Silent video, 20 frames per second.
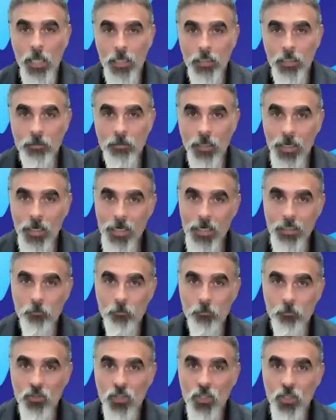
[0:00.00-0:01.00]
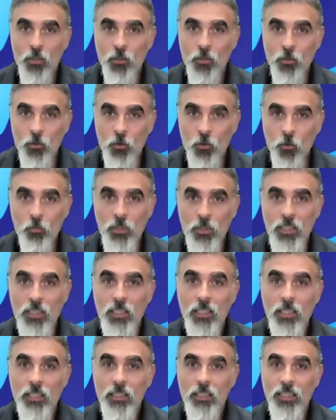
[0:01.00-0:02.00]
And a lot of times,
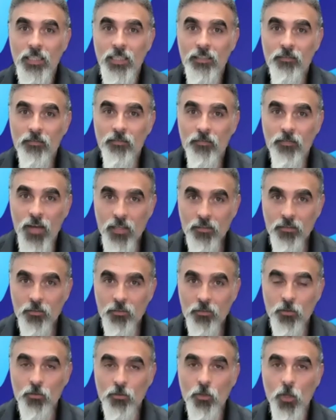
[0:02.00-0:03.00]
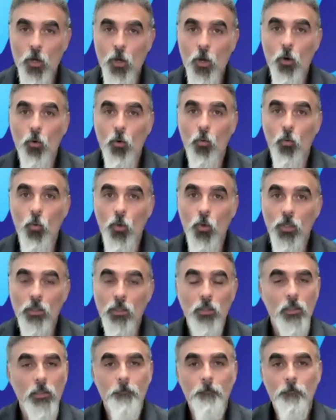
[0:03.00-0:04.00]
newbie investors
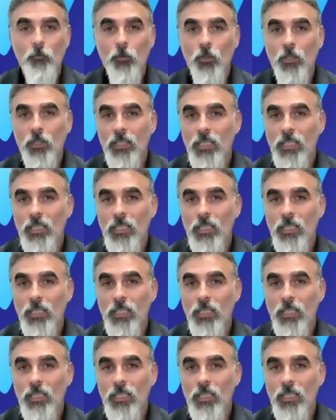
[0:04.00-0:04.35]
will